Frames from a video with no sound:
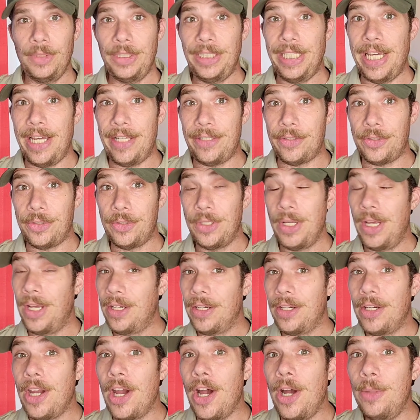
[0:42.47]
Yes,
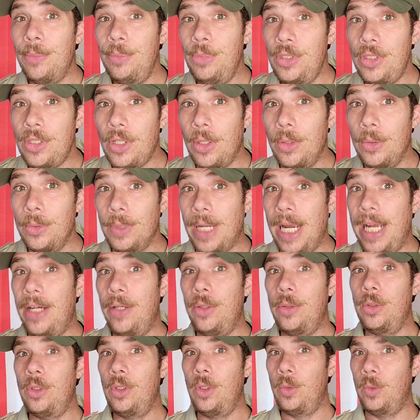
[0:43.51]
Cubs
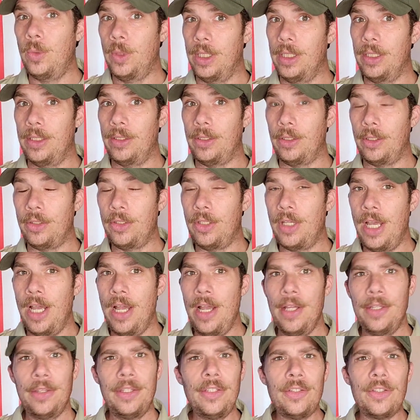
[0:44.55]
Around the World.
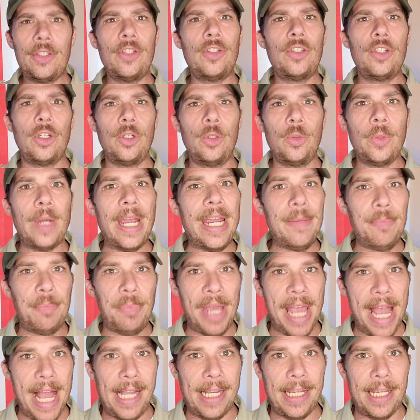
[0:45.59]
This is a great
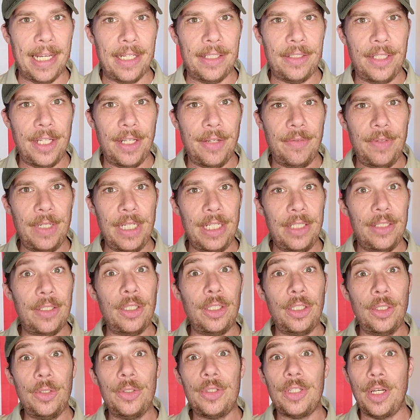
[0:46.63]
pack activity to
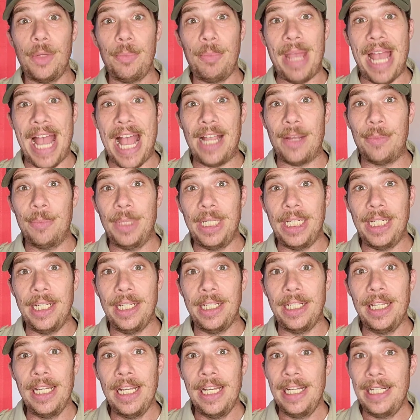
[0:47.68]
use at a pack
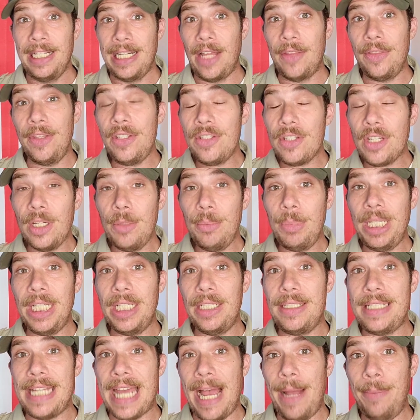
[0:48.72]
meeting. Now this can be
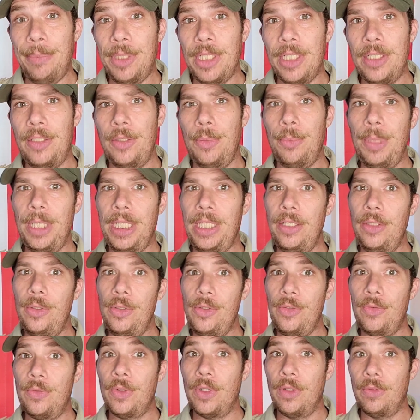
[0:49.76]
adapted to be
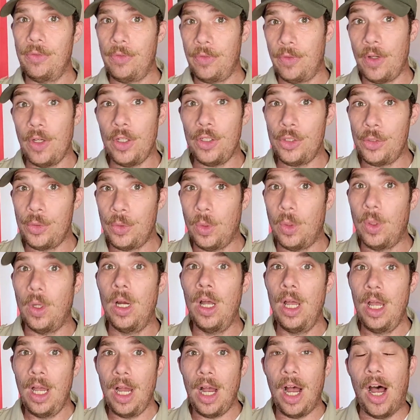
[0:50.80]
used for a virtual
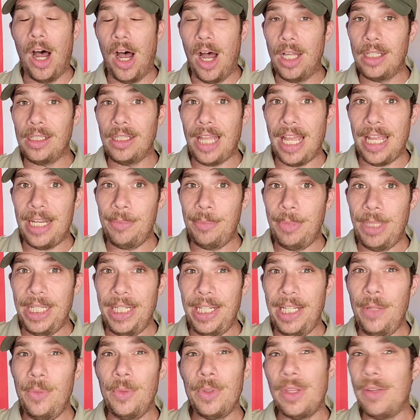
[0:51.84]
online
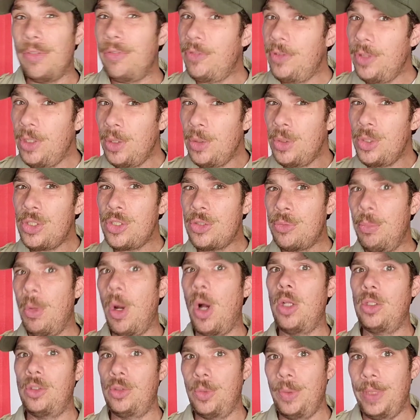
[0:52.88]
meeting with a few
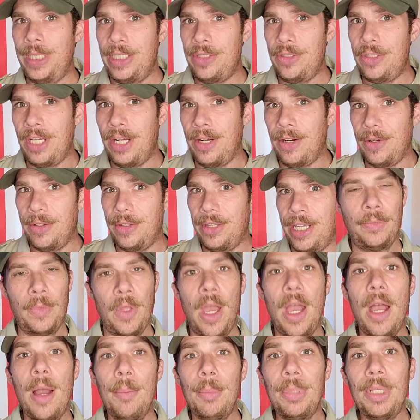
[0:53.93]
small tweaks here and there.
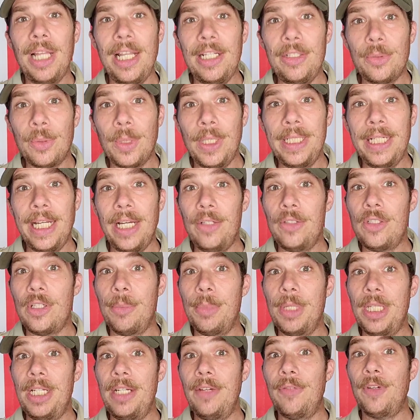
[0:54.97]
But let's run down
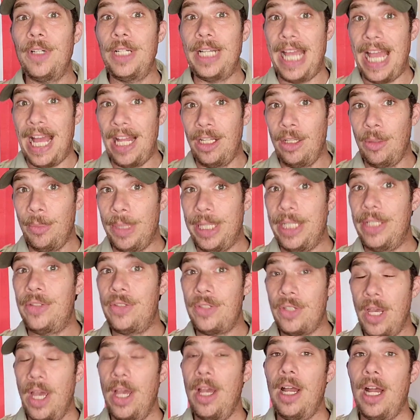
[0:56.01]
some of the different
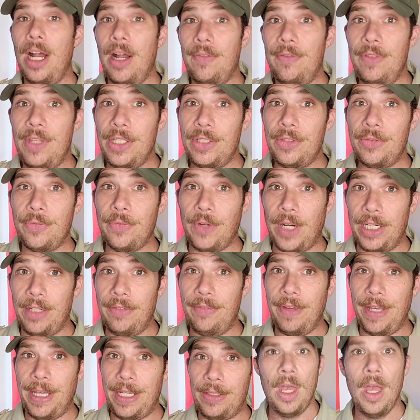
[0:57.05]
elements of this fun
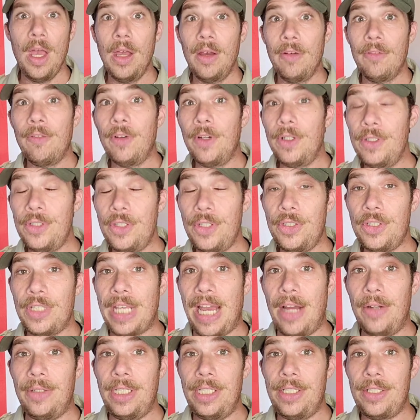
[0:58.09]
event. First, the
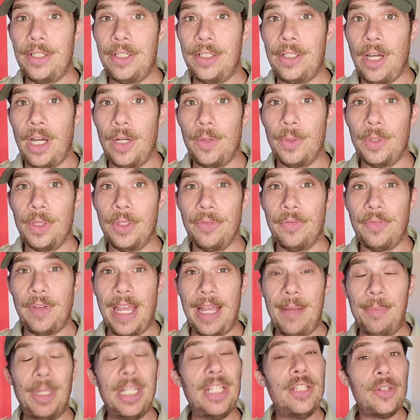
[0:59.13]
scout needs to talk with their
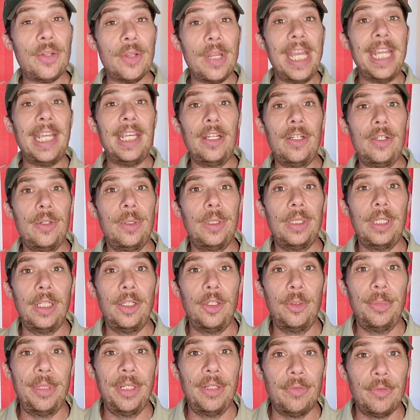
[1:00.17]
family so they can do a
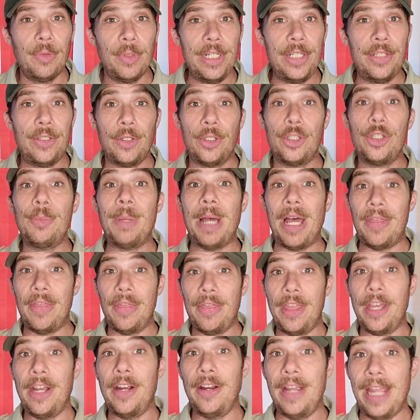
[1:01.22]
little bit of research about
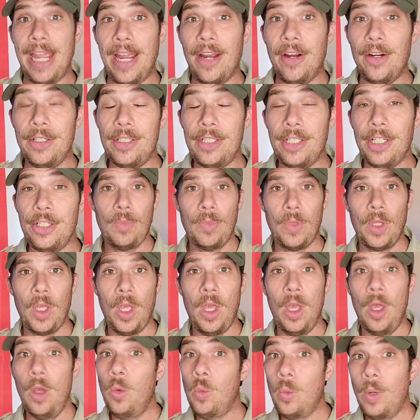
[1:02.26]
their heritage.
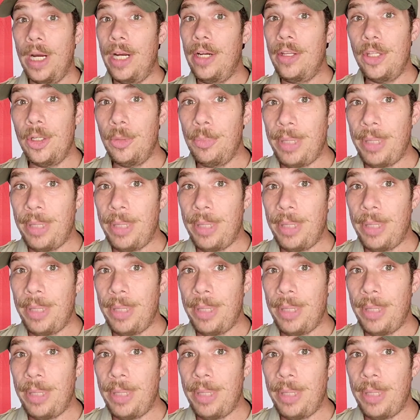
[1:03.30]
Where are their